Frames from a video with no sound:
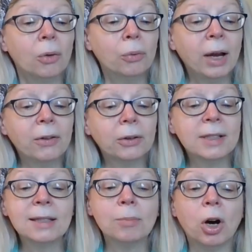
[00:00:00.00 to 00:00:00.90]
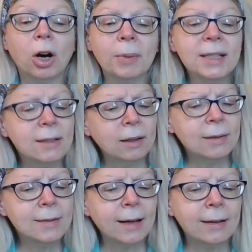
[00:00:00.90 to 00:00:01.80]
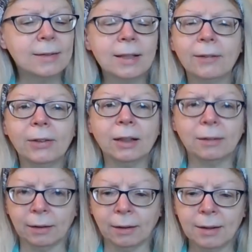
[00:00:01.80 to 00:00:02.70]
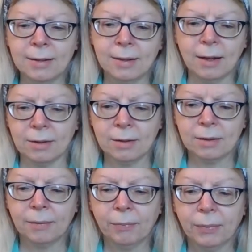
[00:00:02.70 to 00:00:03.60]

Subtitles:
Rather a small, but still a scientific diddle is this.